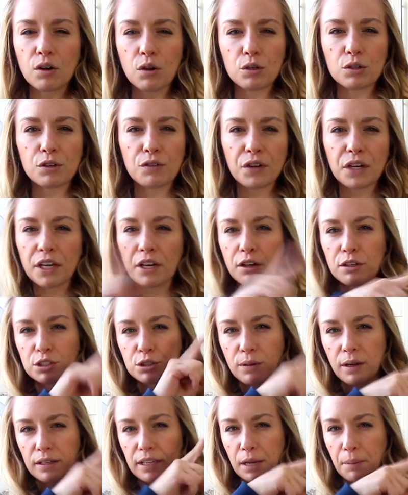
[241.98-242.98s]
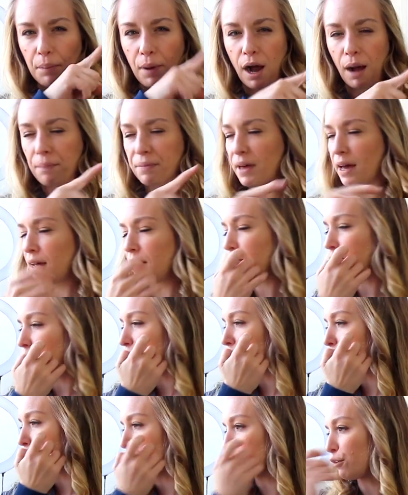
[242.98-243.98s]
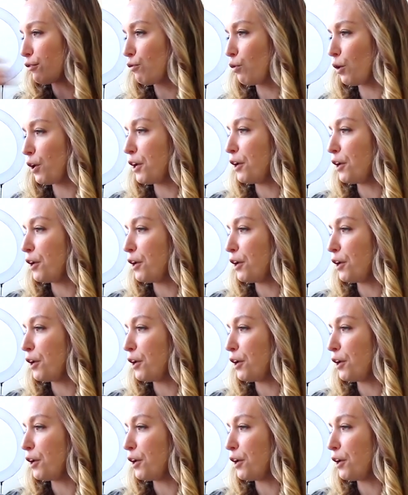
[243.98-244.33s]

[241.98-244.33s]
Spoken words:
older video, so I'll like pop that right up here for